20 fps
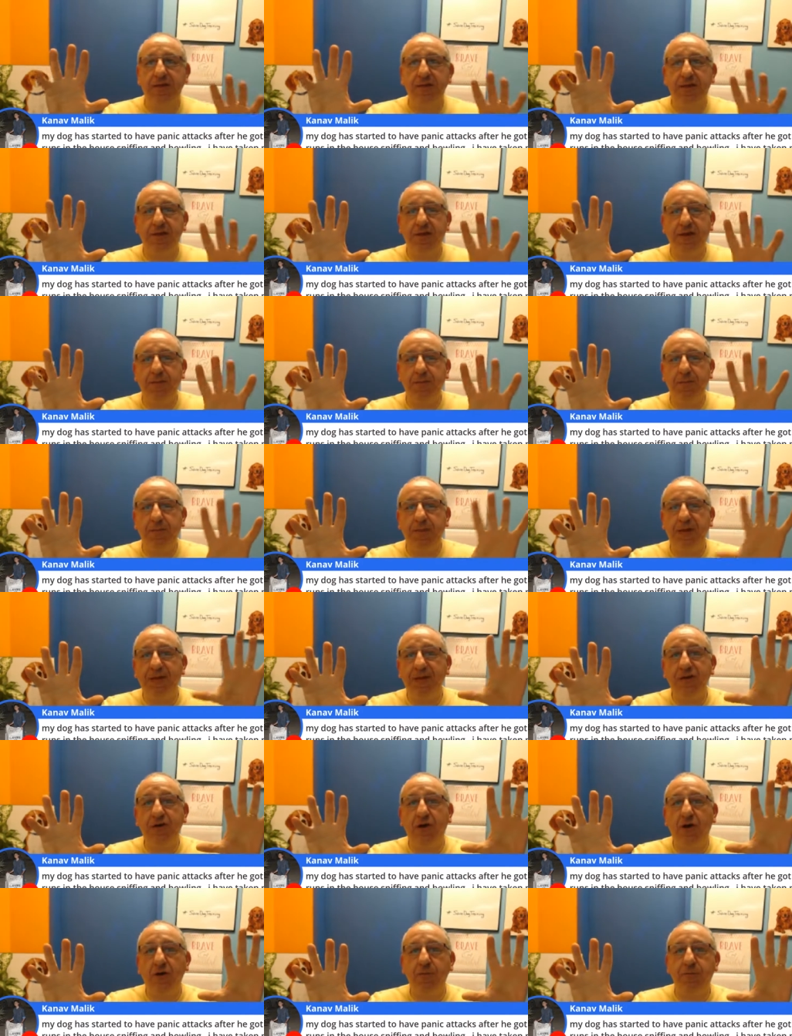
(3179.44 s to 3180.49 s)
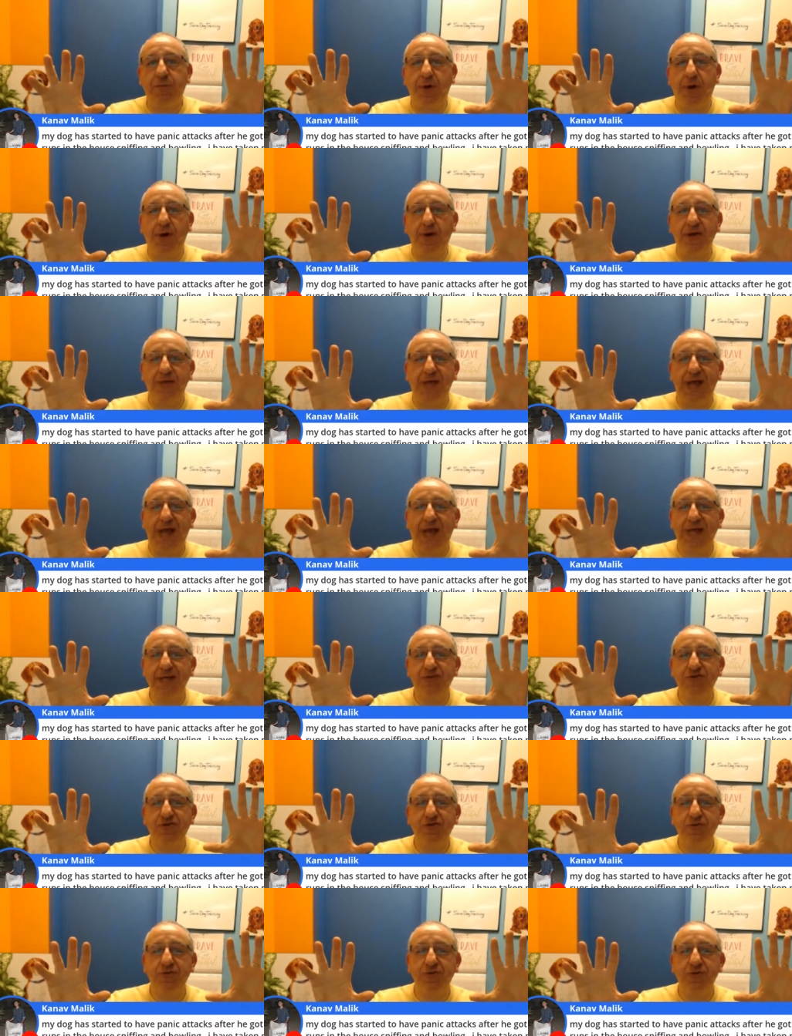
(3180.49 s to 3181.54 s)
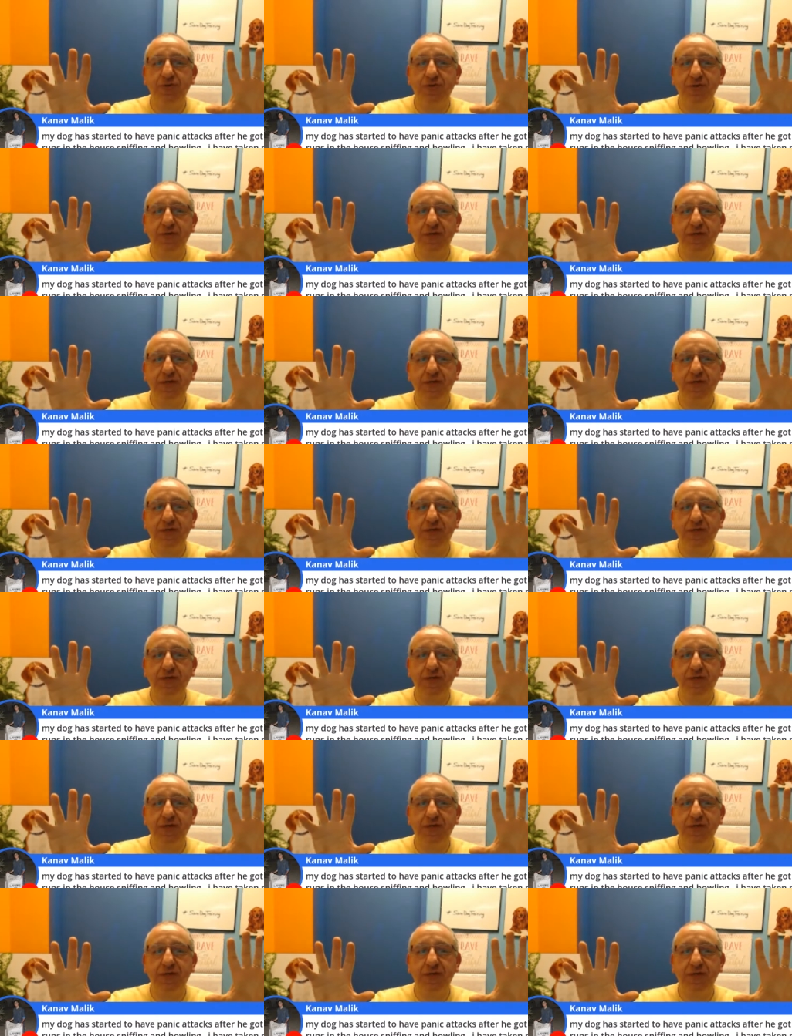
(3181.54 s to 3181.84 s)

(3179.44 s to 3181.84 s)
the medical part has to